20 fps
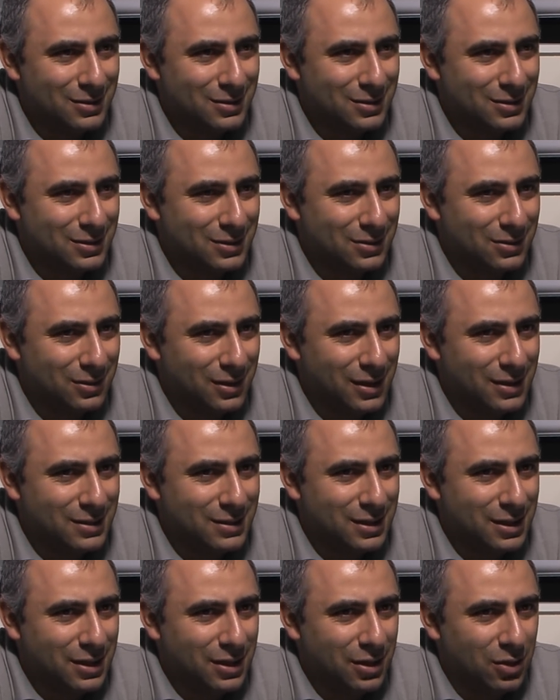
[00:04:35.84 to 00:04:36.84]
So let's
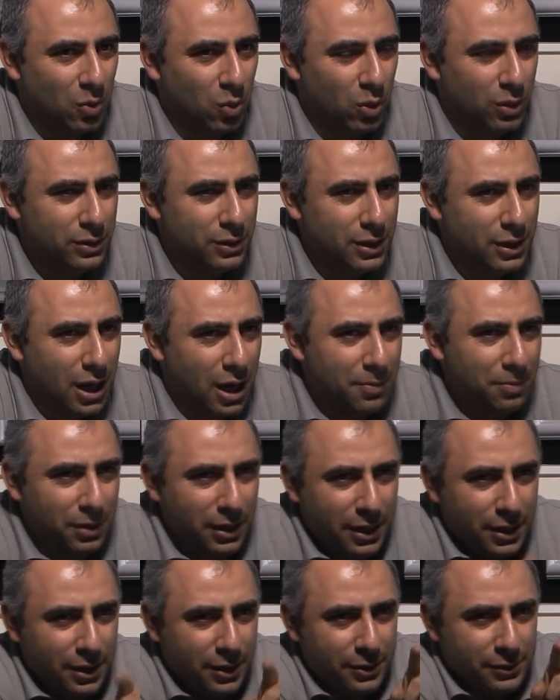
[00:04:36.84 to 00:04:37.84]
see here. What did I
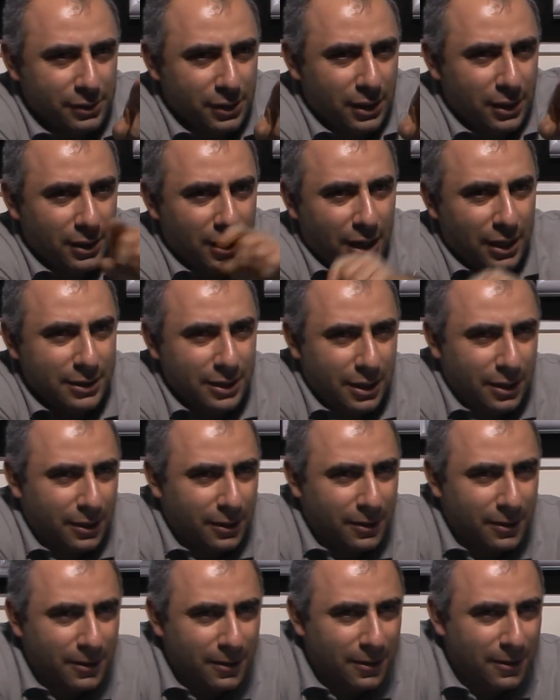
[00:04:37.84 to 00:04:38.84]
play here? Adi.
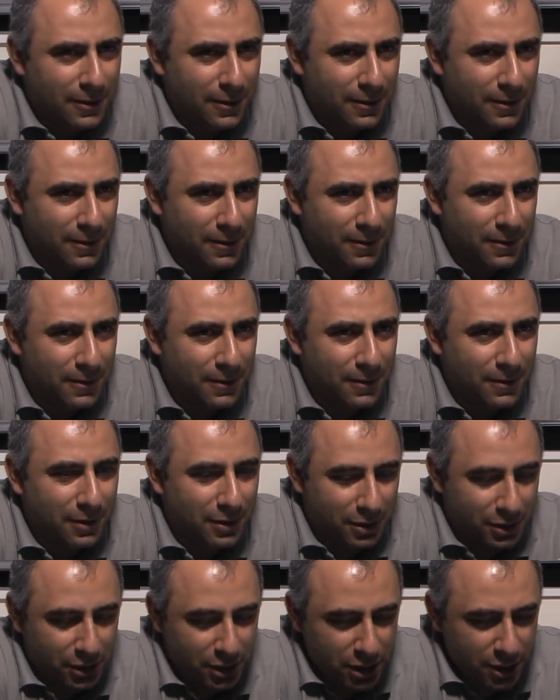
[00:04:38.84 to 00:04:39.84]

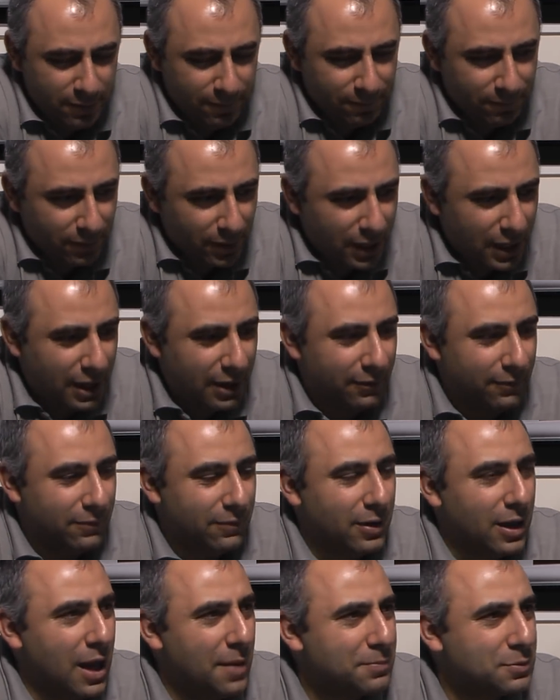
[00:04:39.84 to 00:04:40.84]
E5, E5
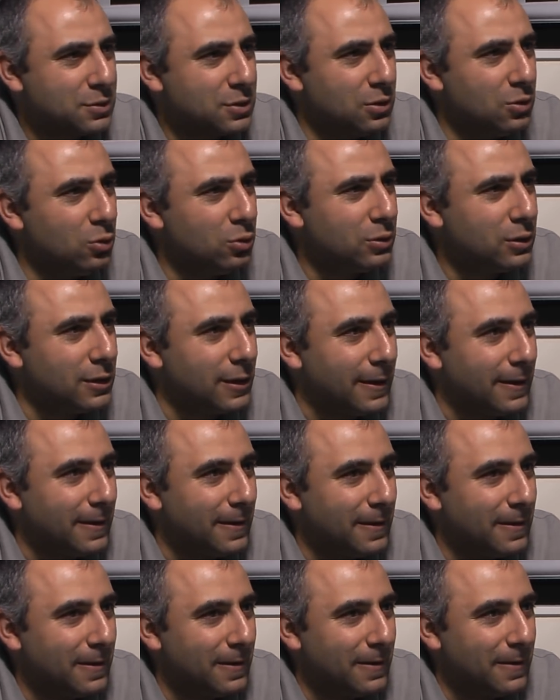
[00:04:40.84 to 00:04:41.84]
absolutely.
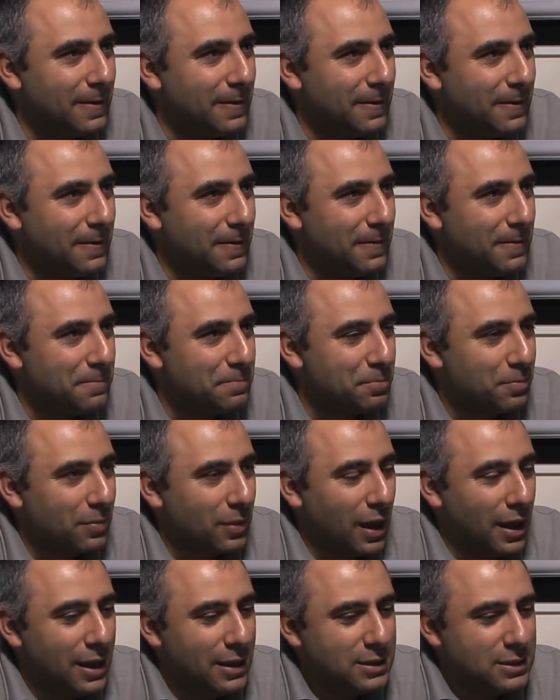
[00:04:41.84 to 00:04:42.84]

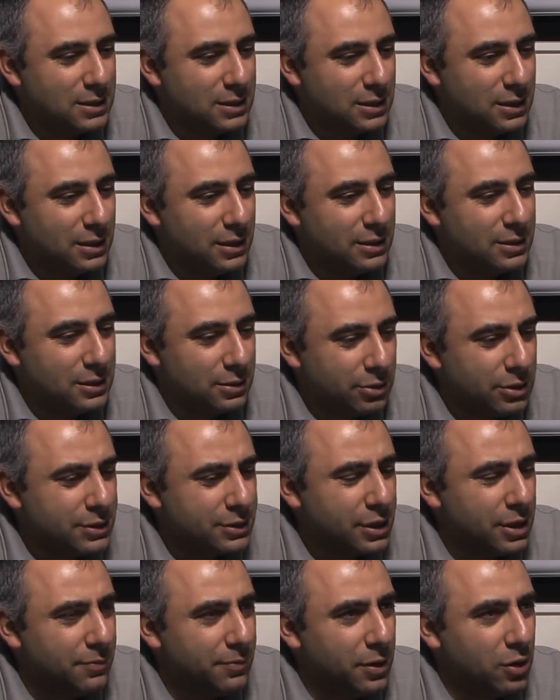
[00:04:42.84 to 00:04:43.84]
It's, it's
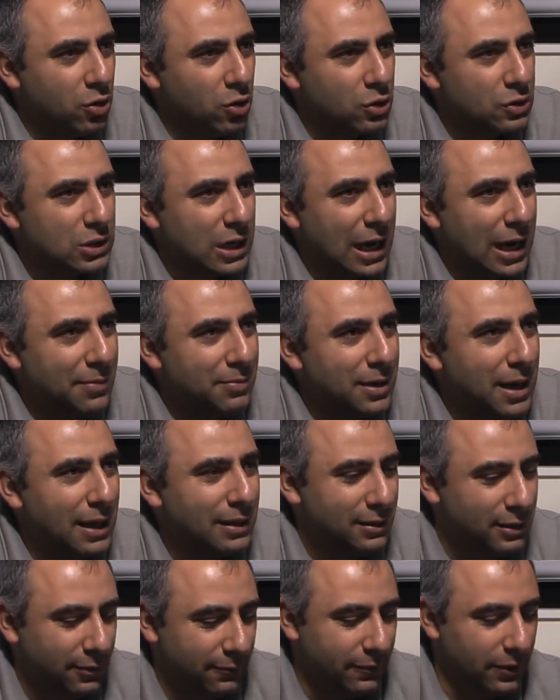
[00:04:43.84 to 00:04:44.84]
risky because I'm
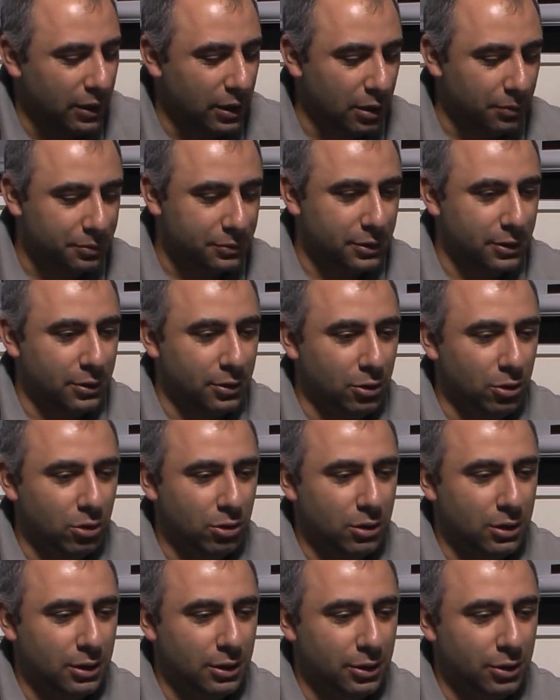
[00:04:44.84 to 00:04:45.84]
not developed, you
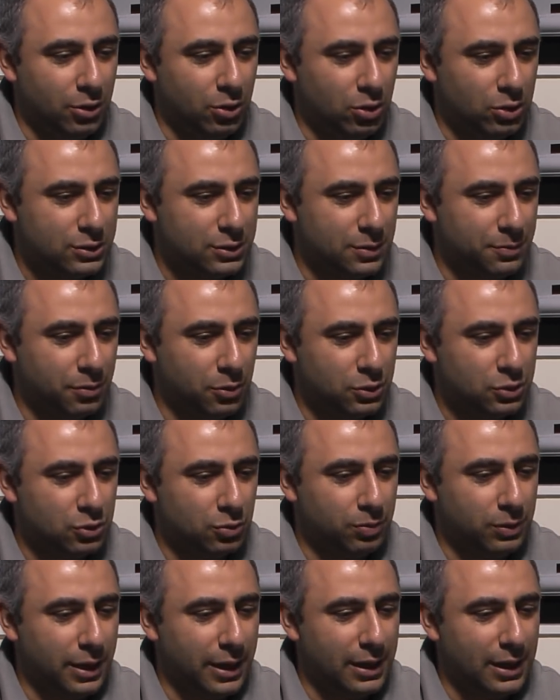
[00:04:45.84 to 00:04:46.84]
know. You're not supposed
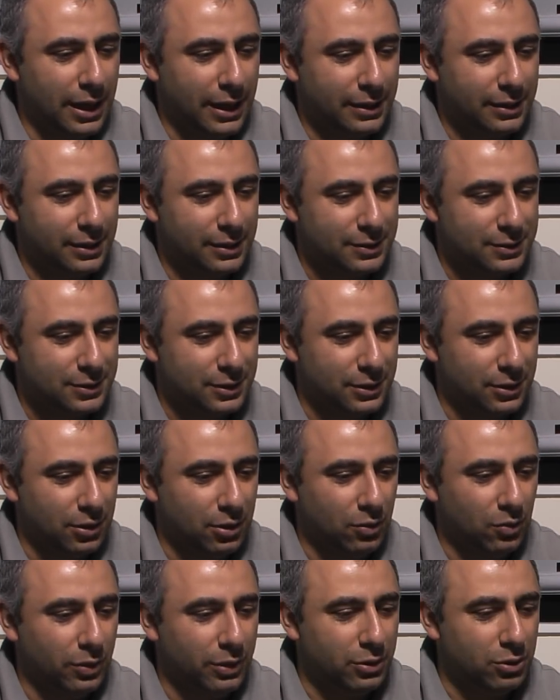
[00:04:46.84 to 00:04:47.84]
to play like this, you
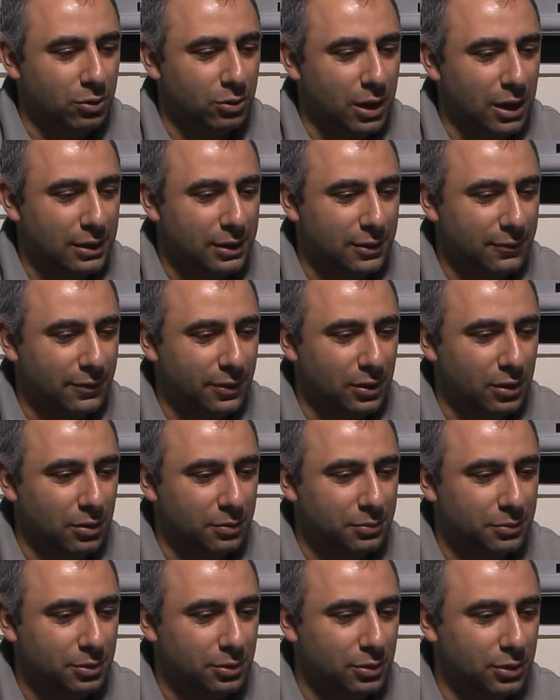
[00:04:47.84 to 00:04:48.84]
know, when you're not
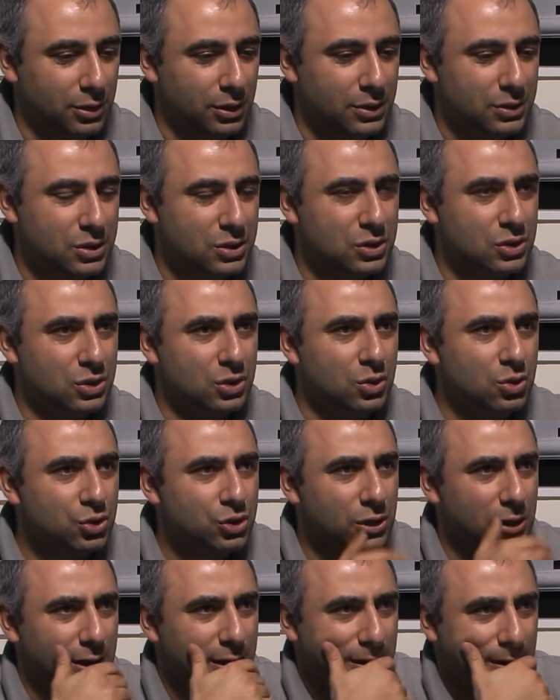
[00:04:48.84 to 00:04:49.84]
developed. This is
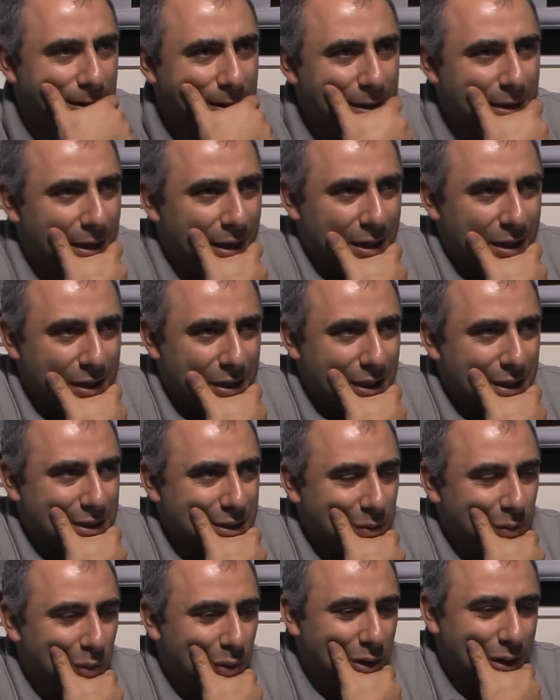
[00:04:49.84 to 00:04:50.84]
usually
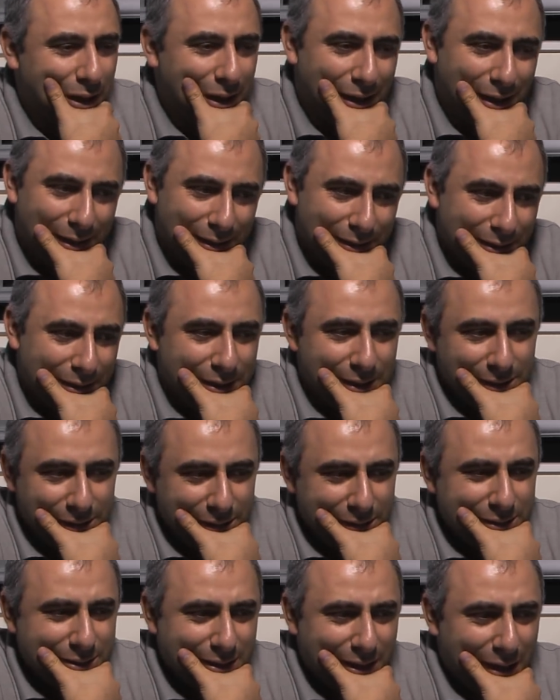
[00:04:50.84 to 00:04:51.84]
doesn't work and
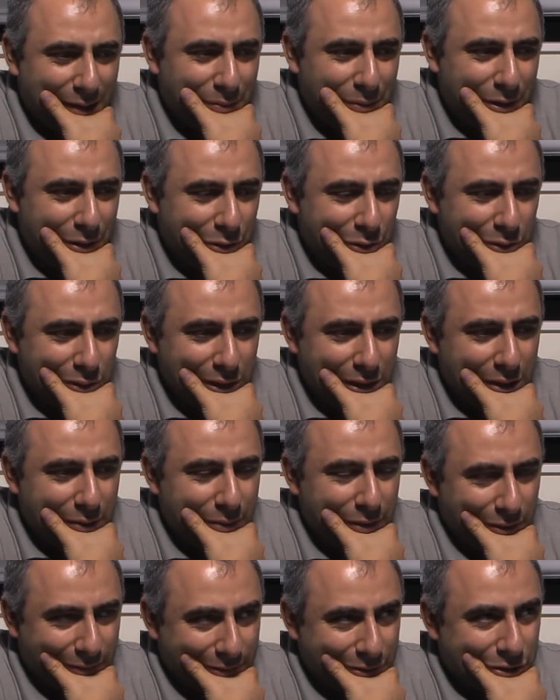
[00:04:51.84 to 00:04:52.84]
this got me into a little
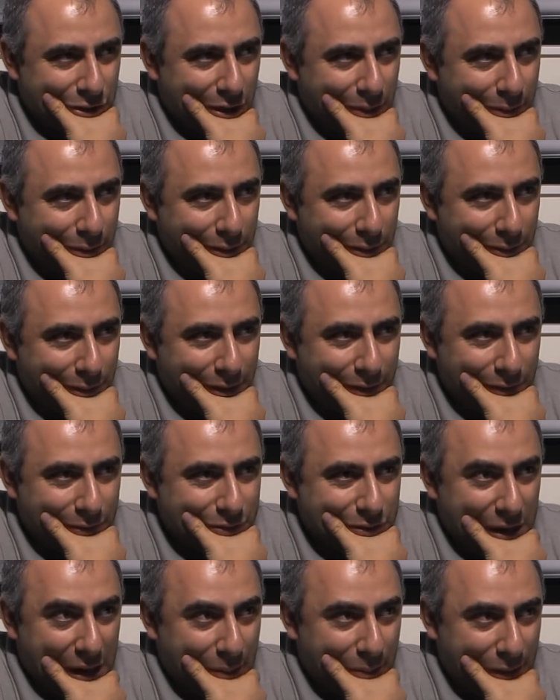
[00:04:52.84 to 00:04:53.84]
bit of a trouble but it
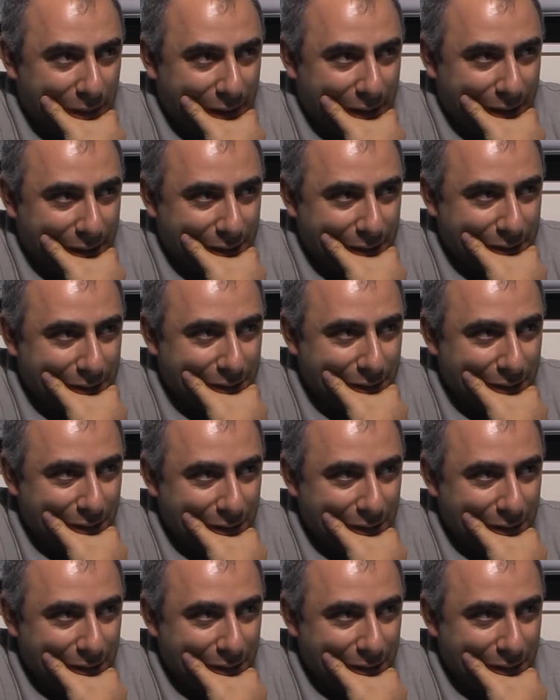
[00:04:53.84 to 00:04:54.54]
was complicated